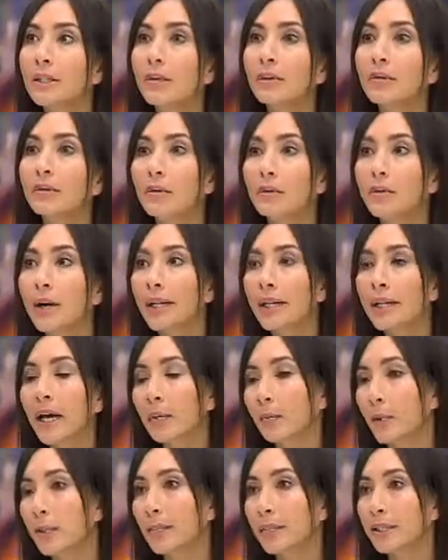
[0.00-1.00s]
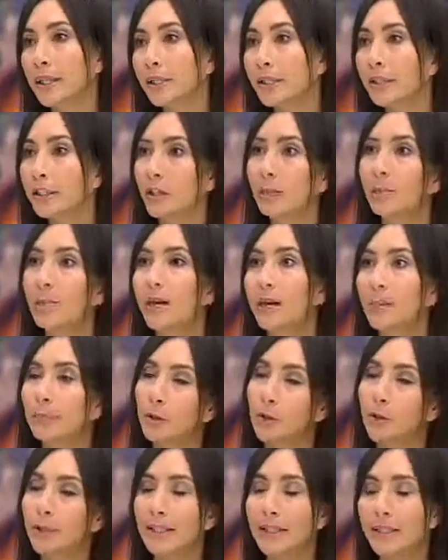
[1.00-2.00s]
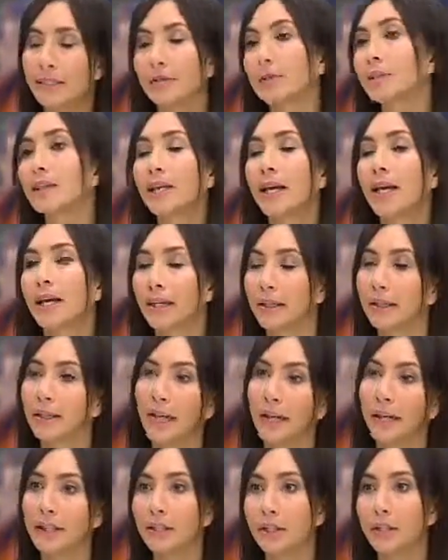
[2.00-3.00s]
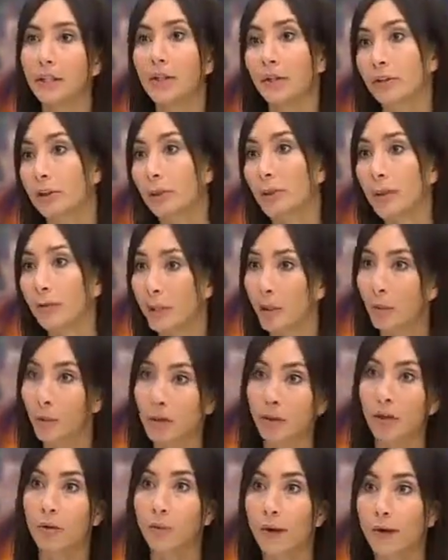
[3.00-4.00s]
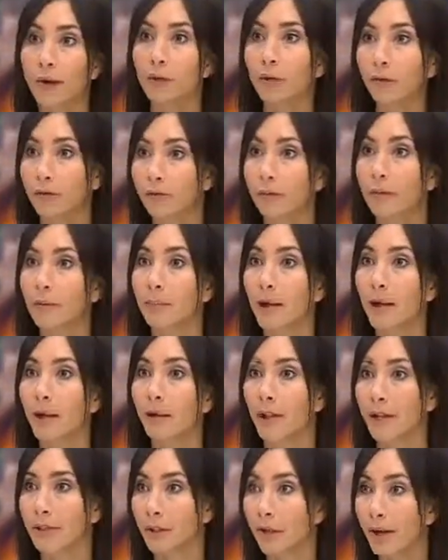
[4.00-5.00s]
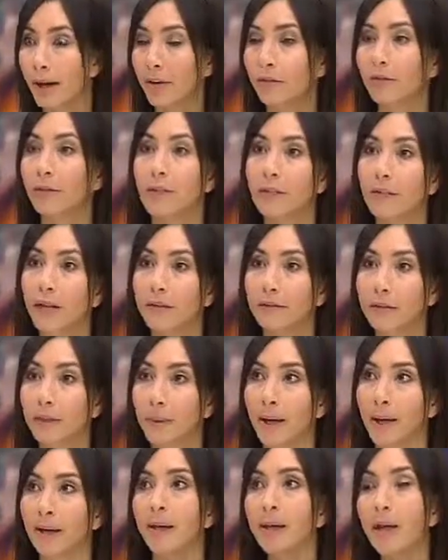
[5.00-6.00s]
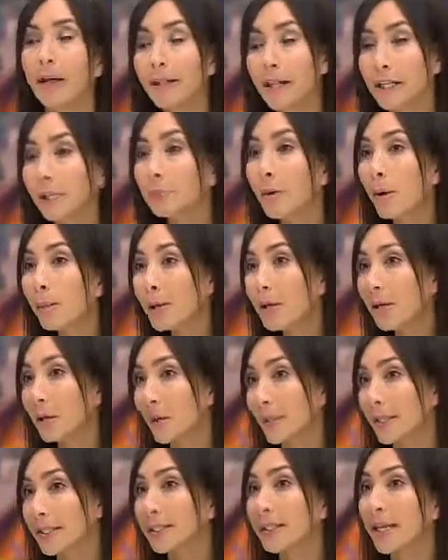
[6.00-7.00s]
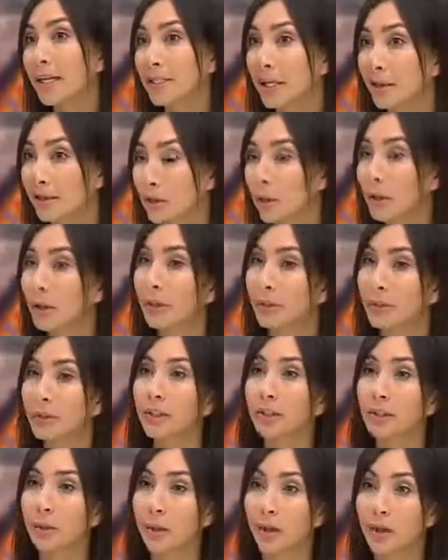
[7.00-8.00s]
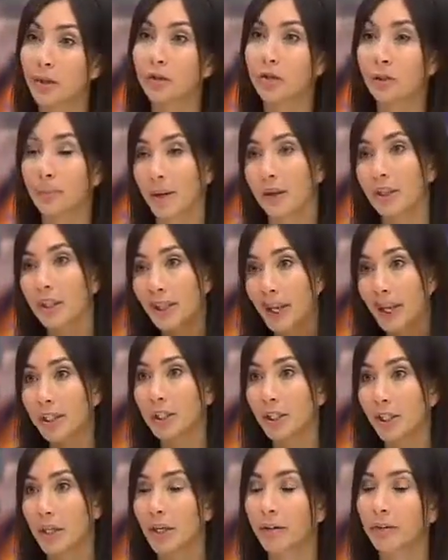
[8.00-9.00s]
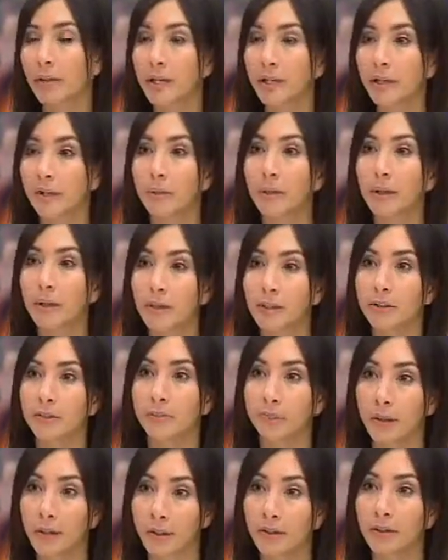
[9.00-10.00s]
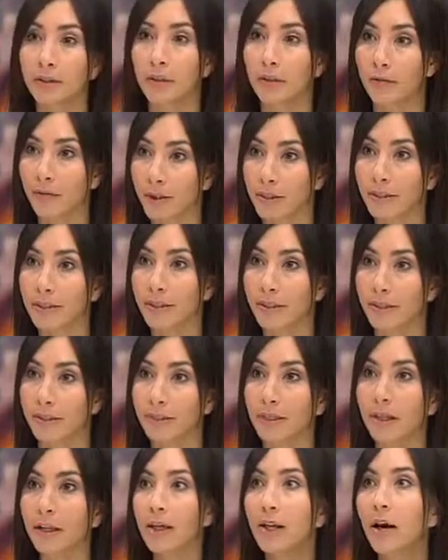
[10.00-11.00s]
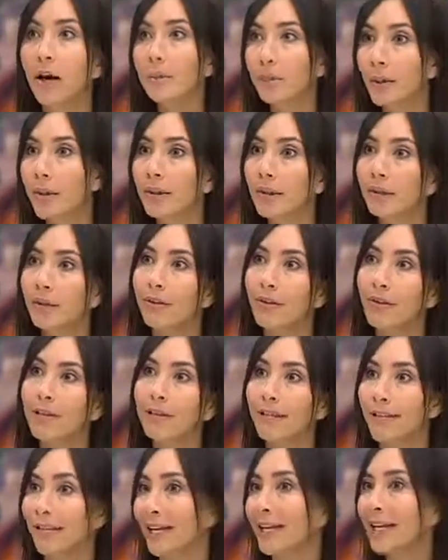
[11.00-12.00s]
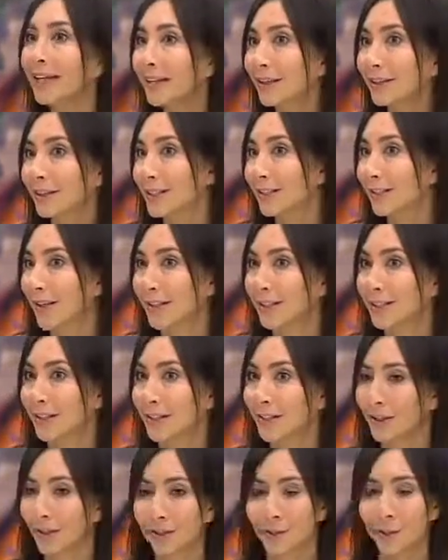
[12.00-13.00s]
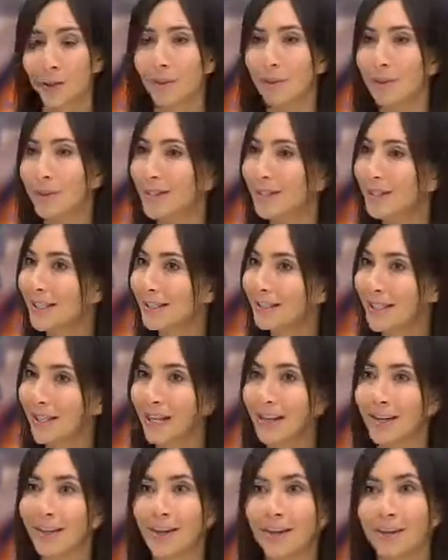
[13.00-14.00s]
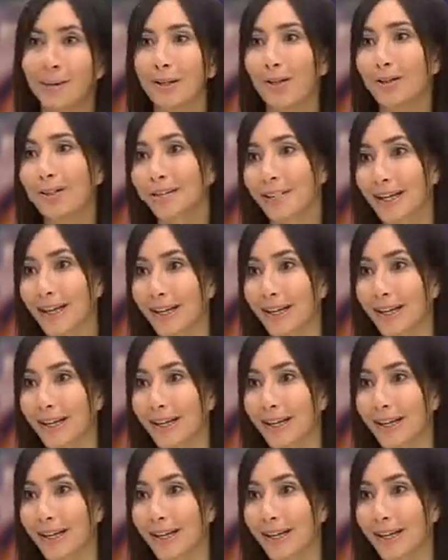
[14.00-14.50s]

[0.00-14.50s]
So right now we're predicted to be between 78 and 82, depending on whether you're male or female, as our average lifespan. That's probably going to extend out to closer to 100 by the next generation because of medical advances. But there are things that are killing us faster too, so obesity, our diet.